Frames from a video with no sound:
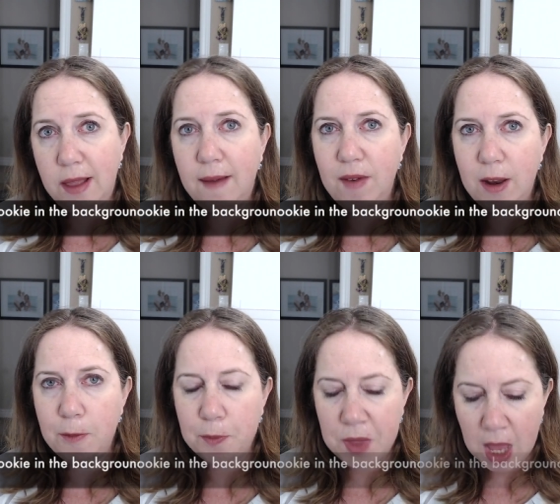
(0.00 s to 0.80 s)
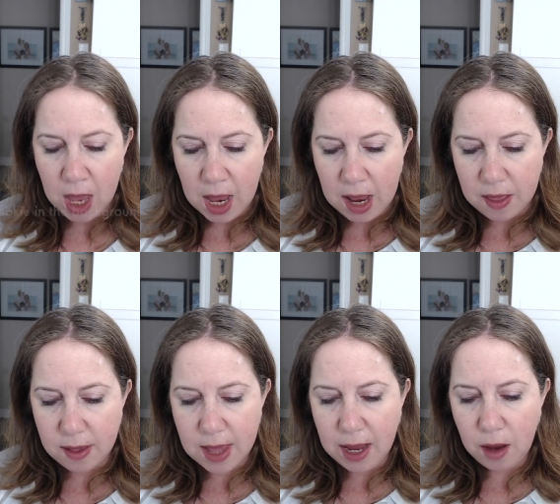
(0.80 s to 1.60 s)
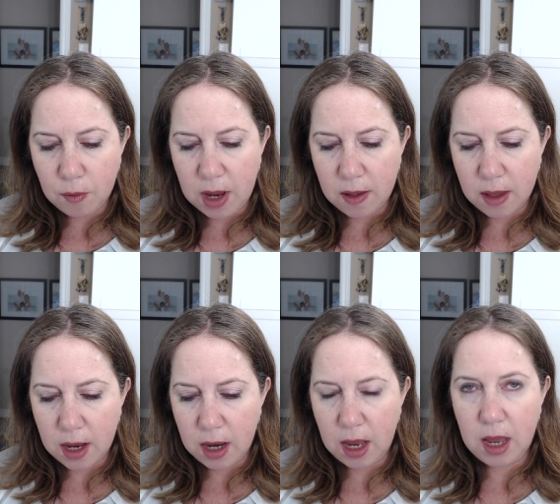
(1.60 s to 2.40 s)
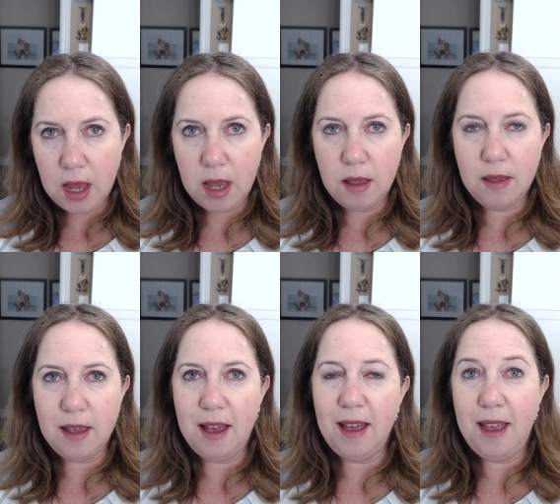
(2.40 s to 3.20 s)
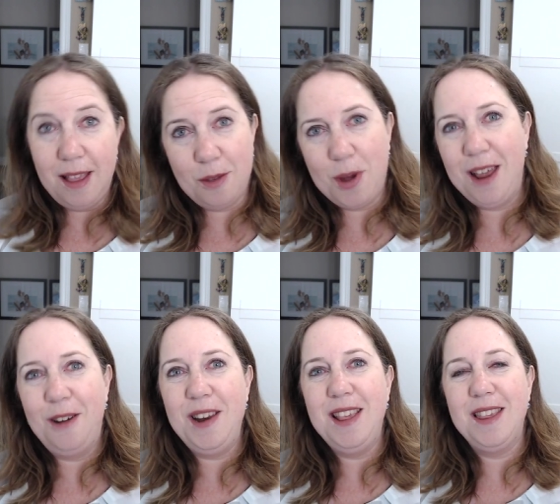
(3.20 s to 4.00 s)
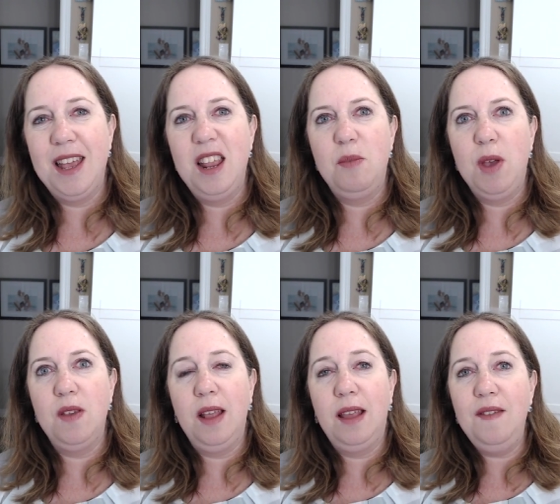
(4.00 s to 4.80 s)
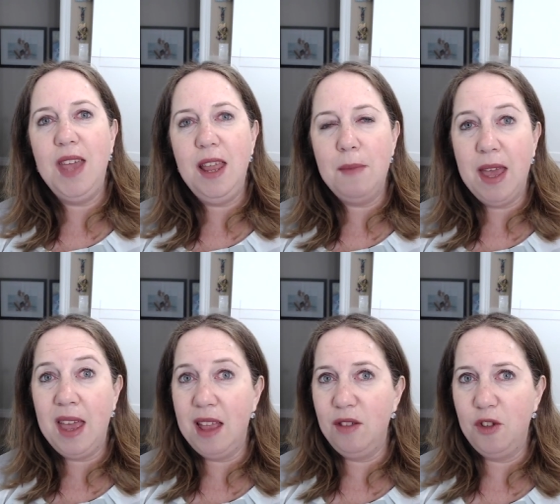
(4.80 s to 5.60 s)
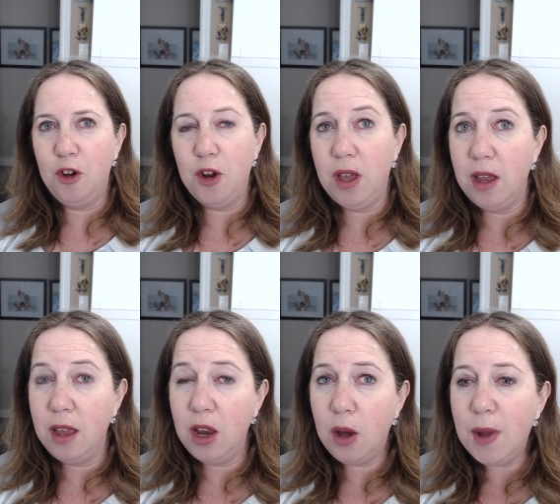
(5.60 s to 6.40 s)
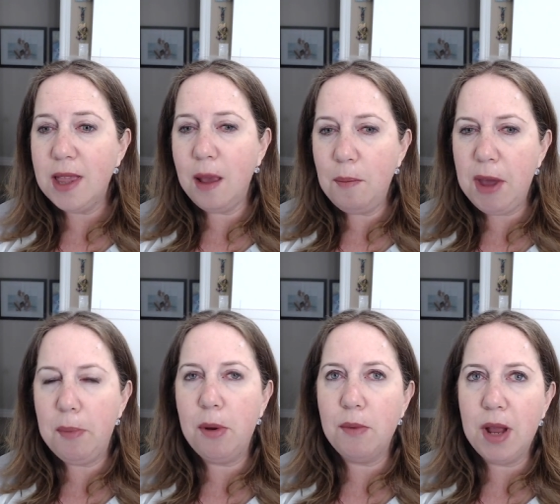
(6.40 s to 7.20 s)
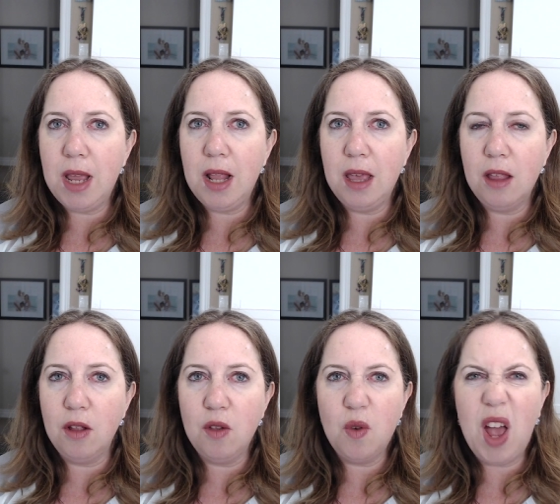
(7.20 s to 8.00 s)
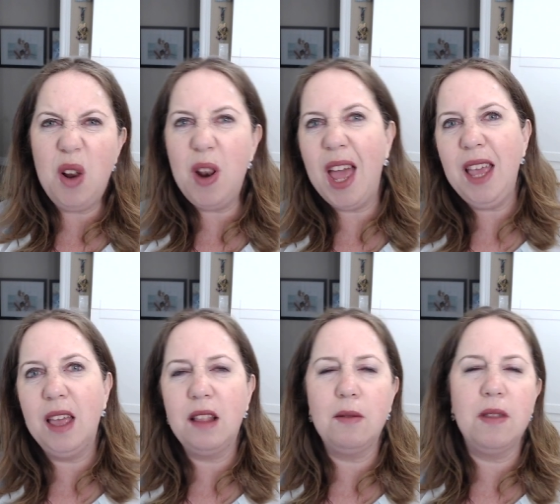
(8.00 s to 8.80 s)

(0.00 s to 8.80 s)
love it. The second reason is uh, it's what I already said. It's because I love getting my hands dirty. You know what? Some people really like doing this. So I don't like